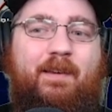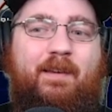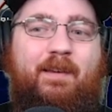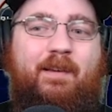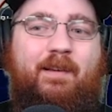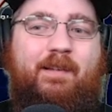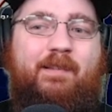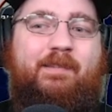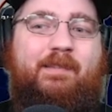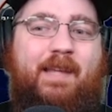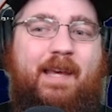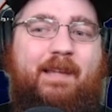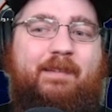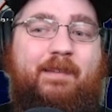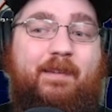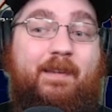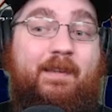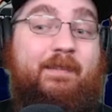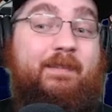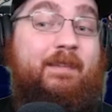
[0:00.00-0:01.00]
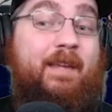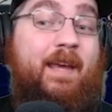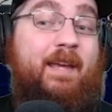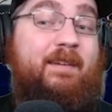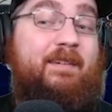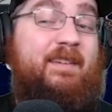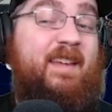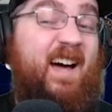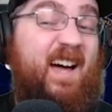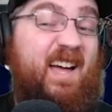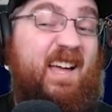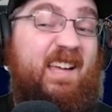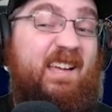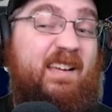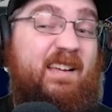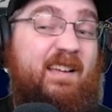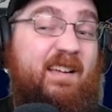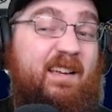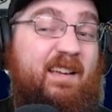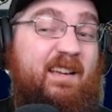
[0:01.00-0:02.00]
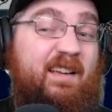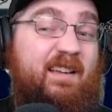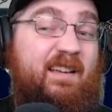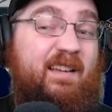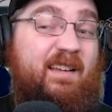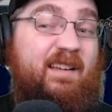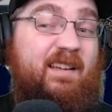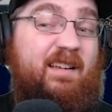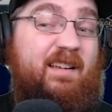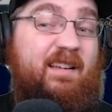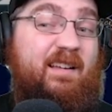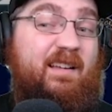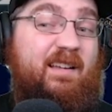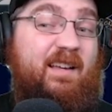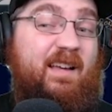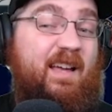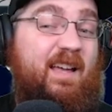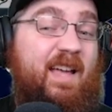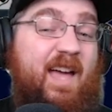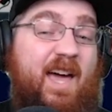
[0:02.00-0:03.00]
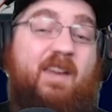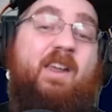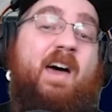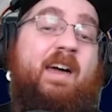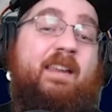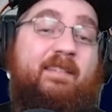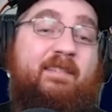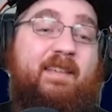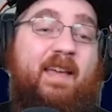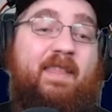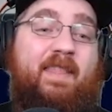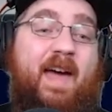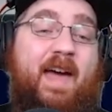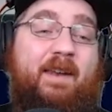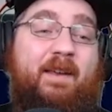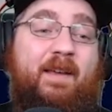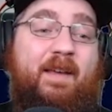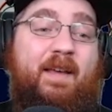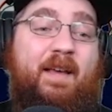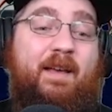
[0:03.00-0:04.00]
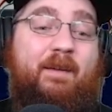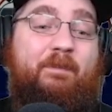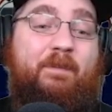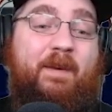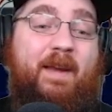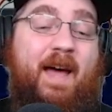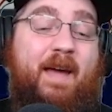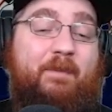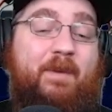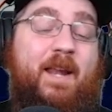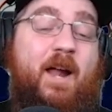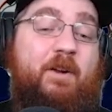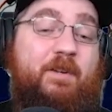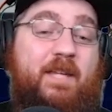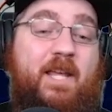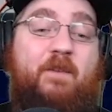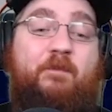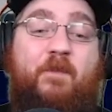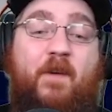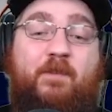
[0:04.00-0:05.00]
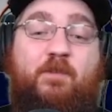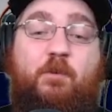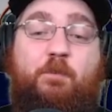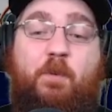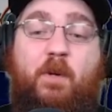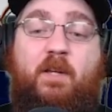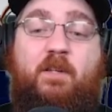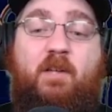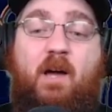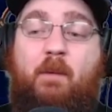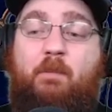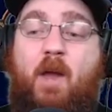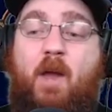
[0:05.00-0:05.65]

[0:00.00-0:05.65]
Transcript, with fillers: Costanza. Costanda? I don't know how to say that. But I mean, our defense is pretty top